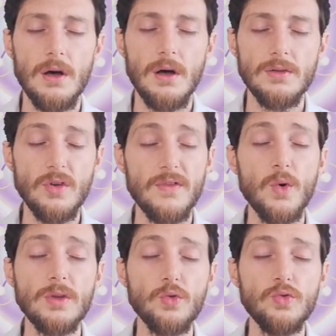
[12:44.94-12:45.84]
So if you
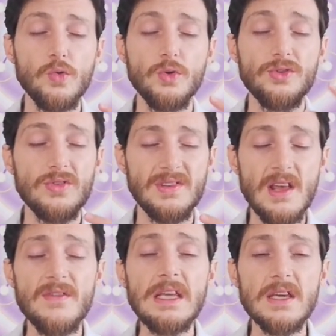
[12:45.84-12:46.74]
want to do
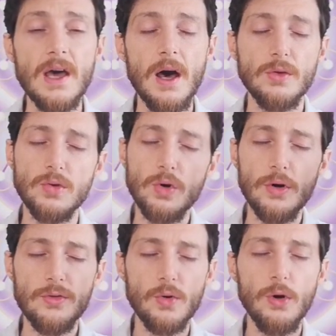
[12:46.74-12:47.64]
7 count, you go
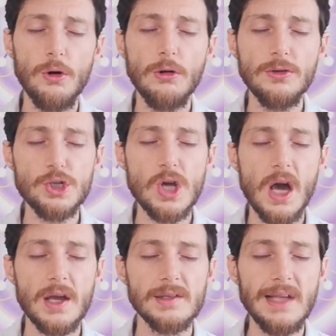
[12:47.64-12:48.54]
through all the
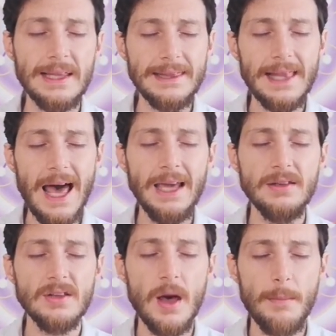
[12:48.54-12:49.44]
chakras and
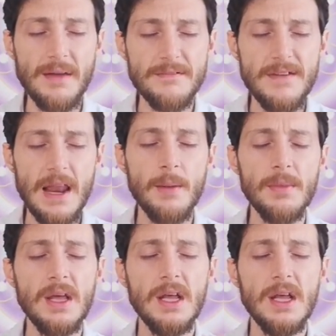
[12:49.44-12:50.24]
lighten up and fill up